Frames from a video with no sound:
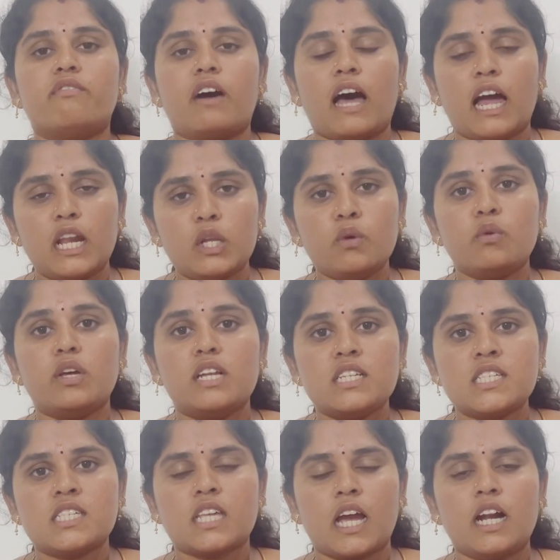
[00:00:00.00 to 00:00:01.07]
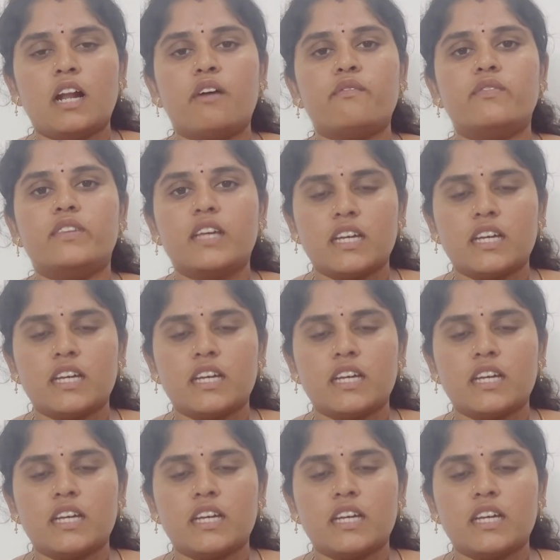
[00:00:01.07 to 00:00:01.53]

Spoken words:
value inside of